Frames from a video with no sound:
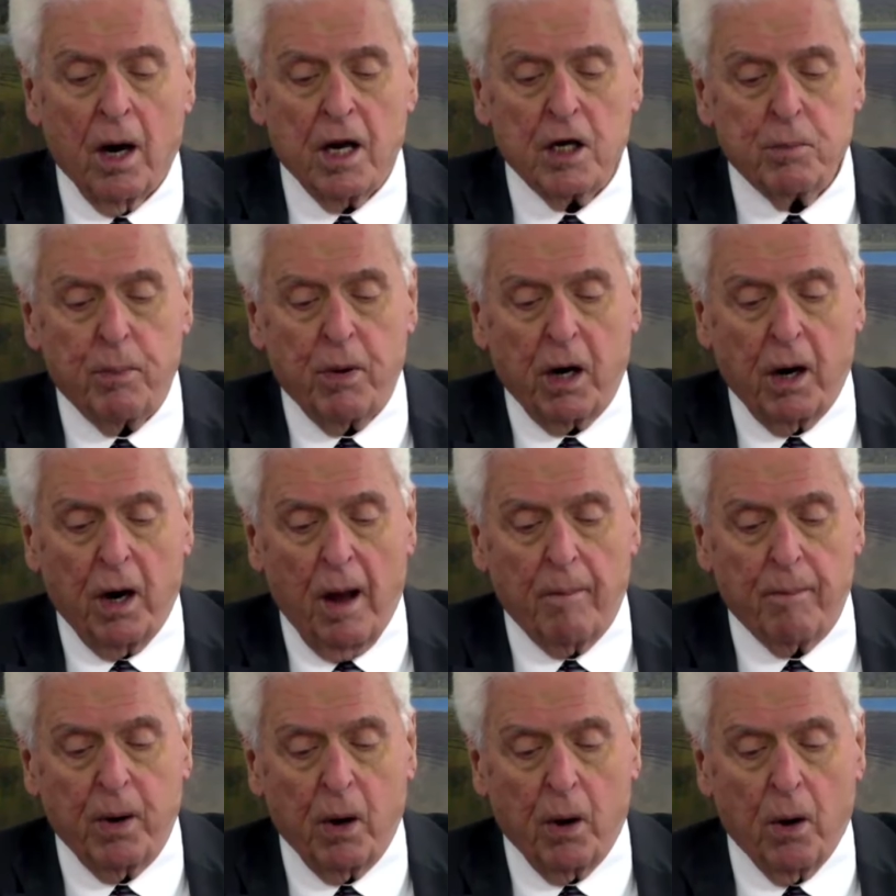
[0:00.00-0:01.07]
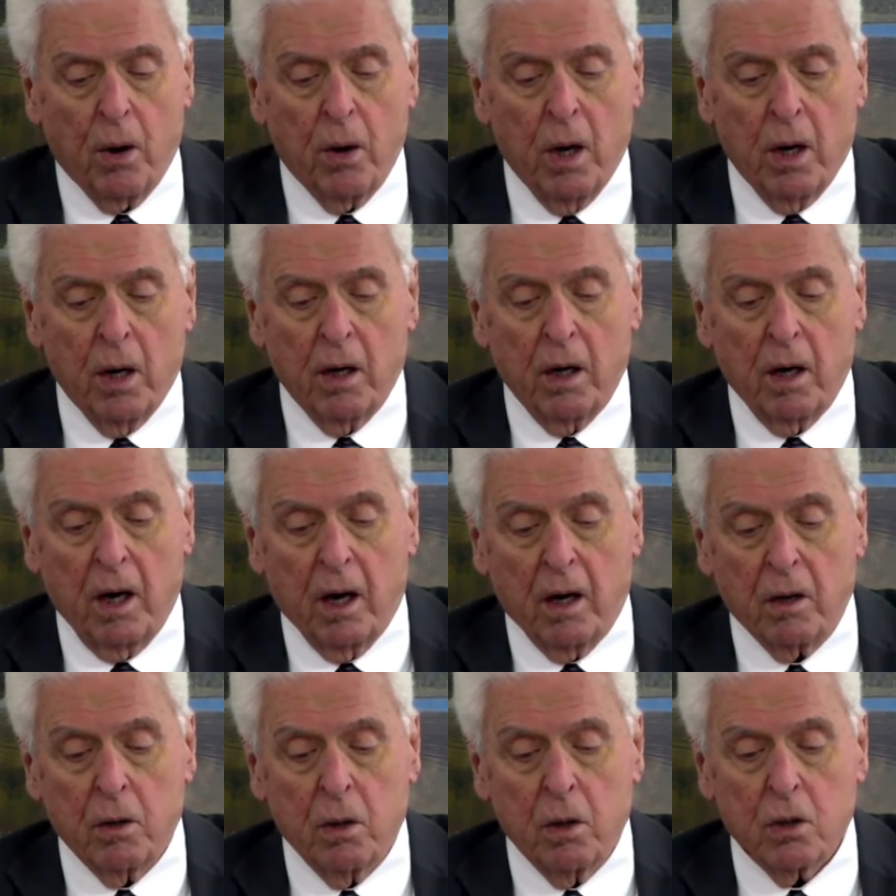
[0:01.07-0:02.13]
let's pick it up here
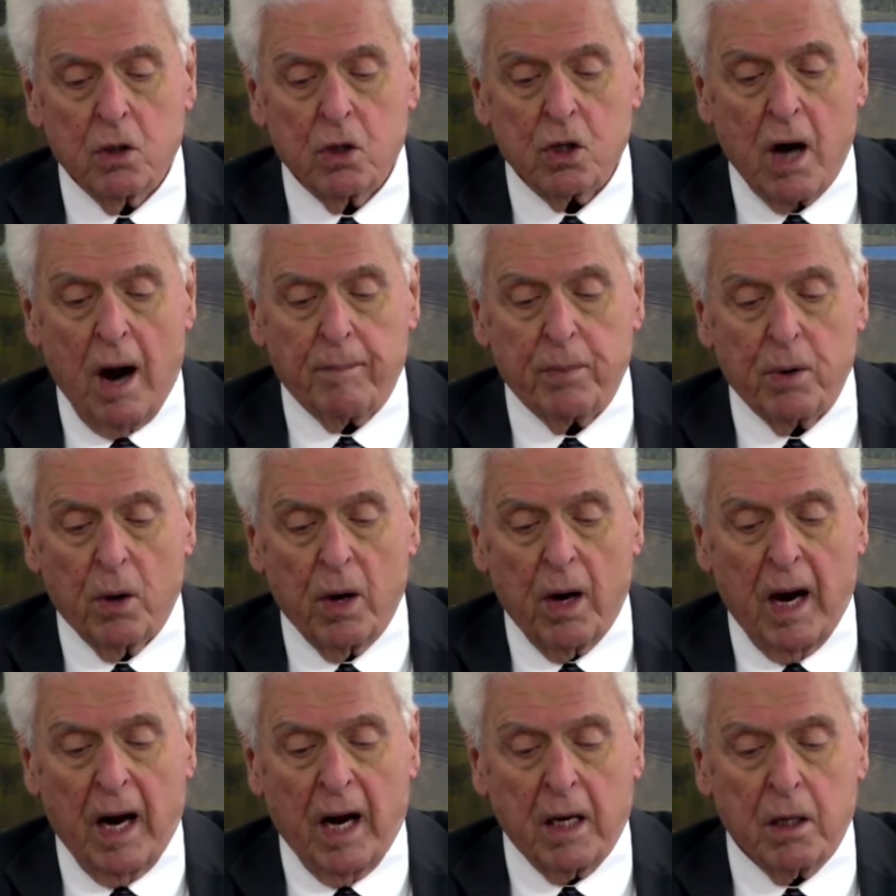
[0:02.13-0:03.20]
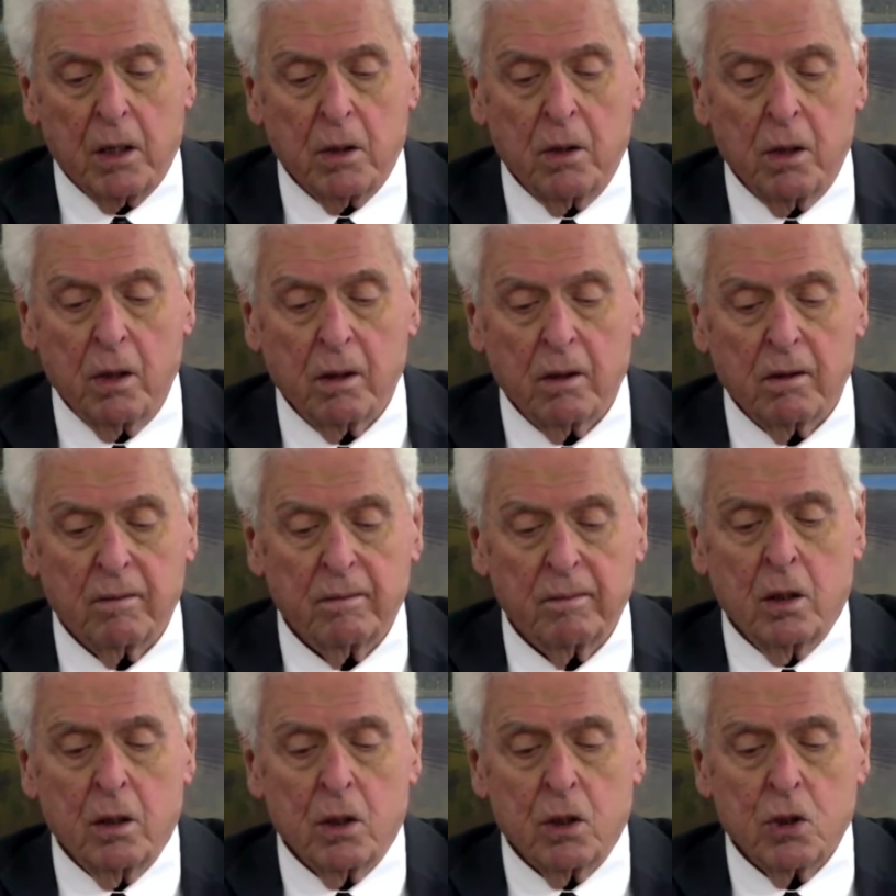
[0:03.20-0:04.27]
in chapter eight.
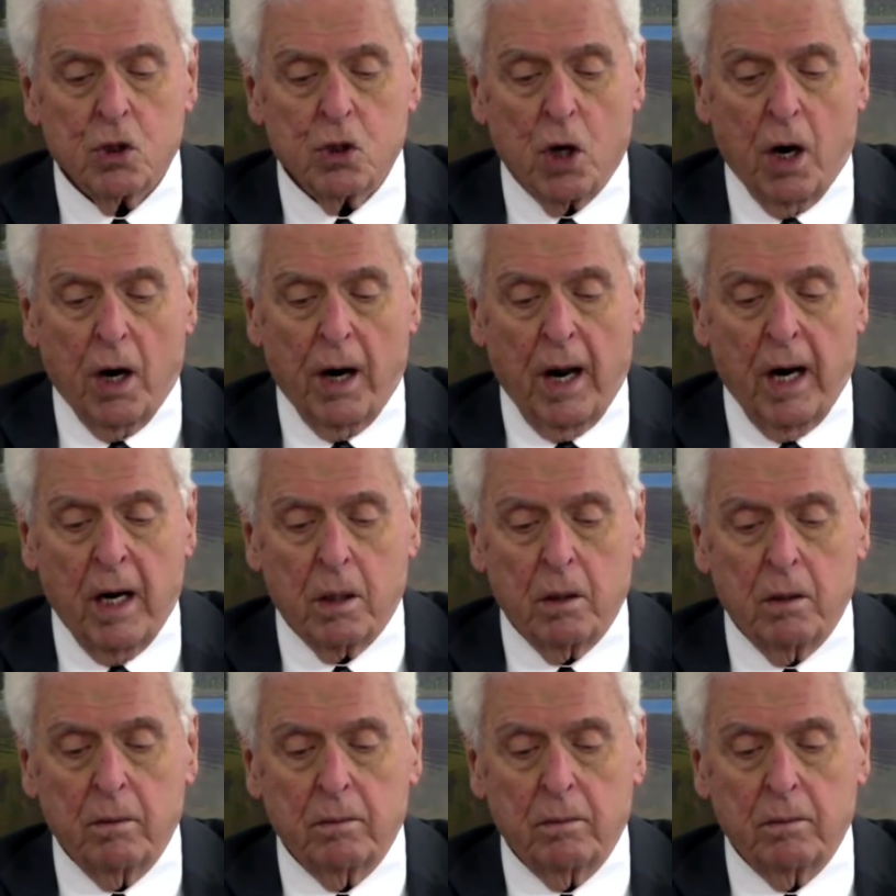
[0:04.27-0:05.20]
John eight,